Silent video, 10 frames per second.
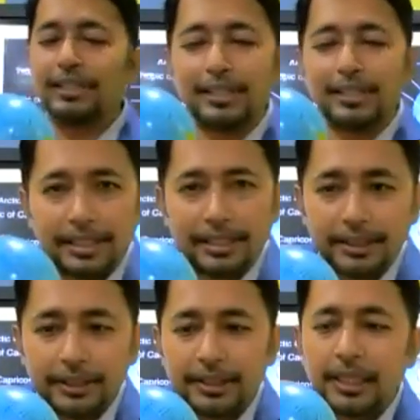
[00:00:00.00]
this is the
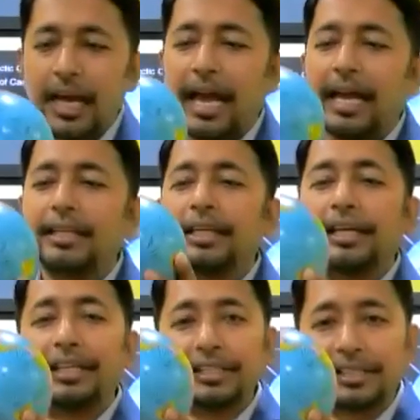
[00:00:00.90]
earth and
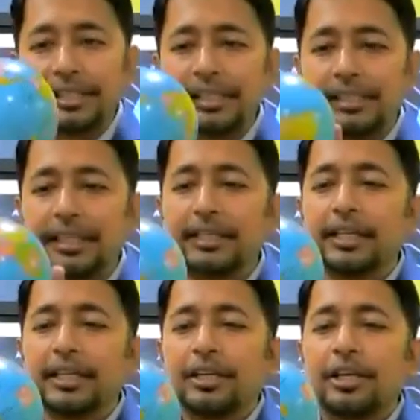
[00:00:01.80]
it is tilted.
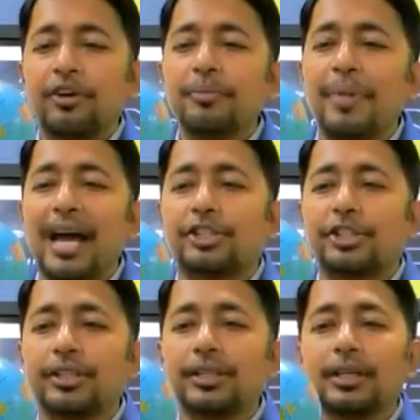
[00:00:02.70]
Now
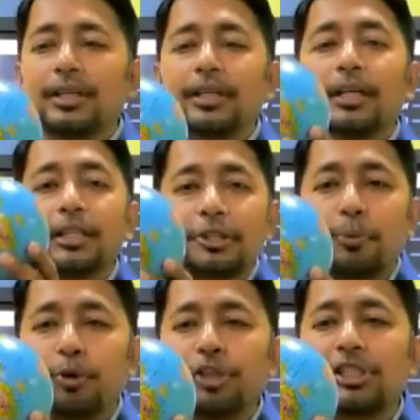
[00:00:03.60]
imagine the earth's
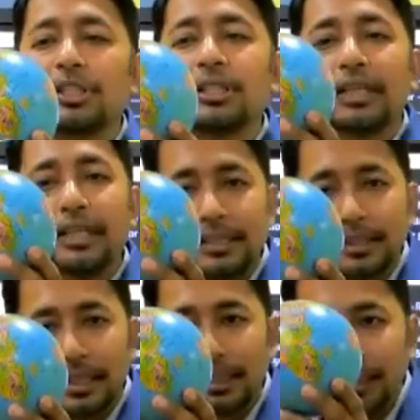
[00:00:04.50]
position
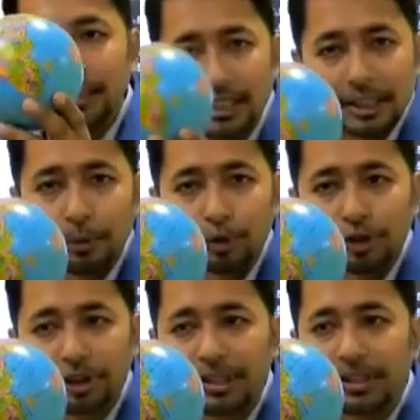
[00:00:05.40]
is in this
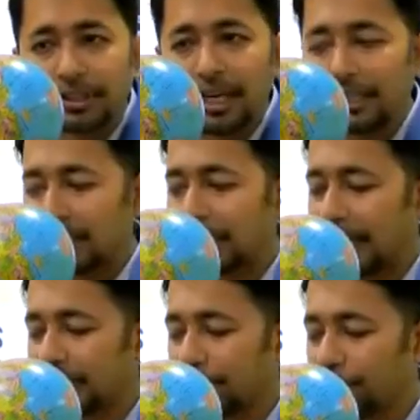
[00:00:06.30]
position, right?
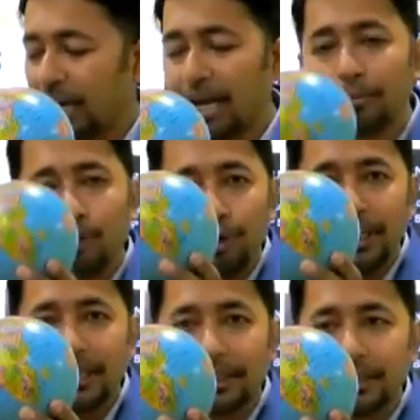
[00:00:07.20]
Like the way I'm
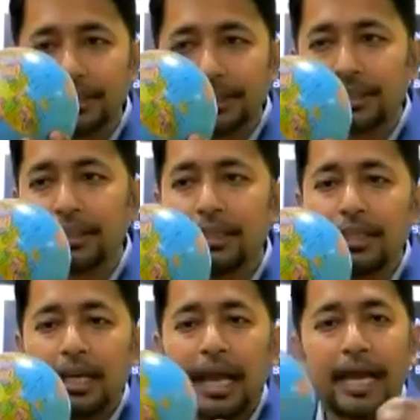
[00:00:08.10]
holding the earth,
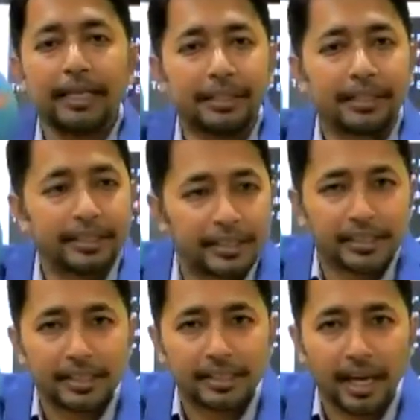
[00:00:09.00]
and this
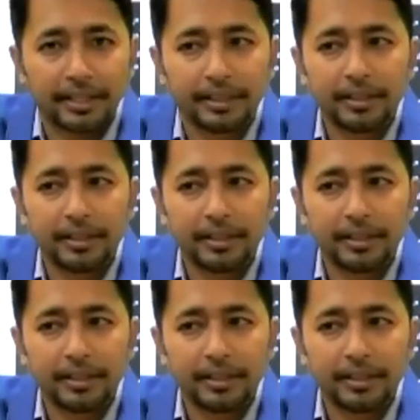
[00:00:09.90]
is the sun.